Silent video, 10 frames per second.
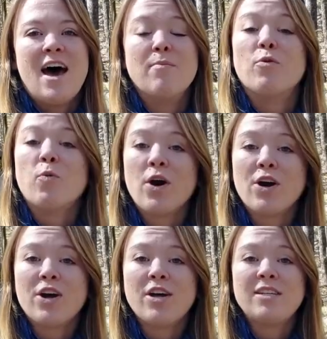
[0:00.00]
the
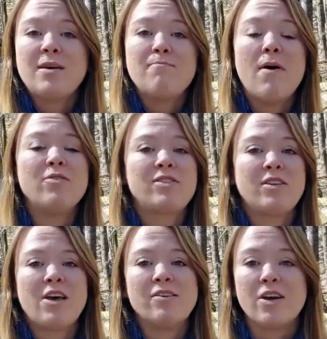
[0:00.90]
world. Most
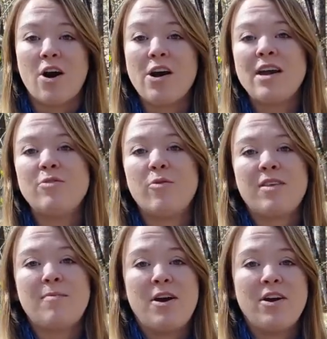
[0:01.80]
of those are in
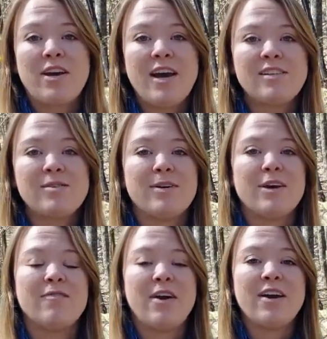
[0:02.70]
North America, so we
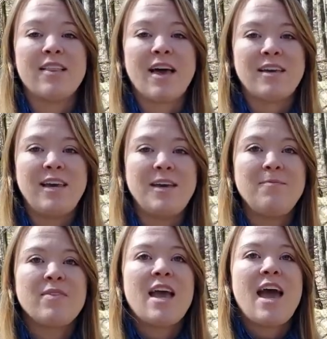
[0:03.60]
are very lucky.
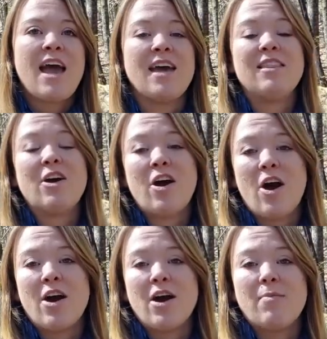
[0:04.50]
And there
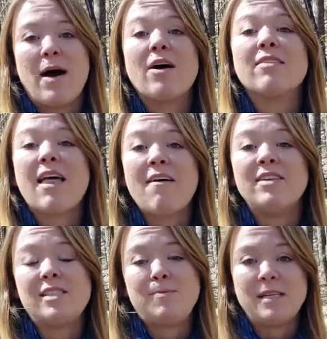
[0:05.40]
are about
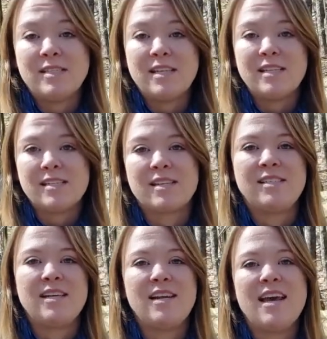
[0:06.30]
11 species
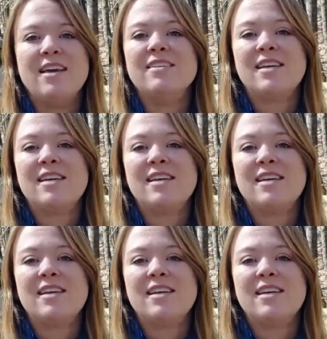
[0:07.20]
listed in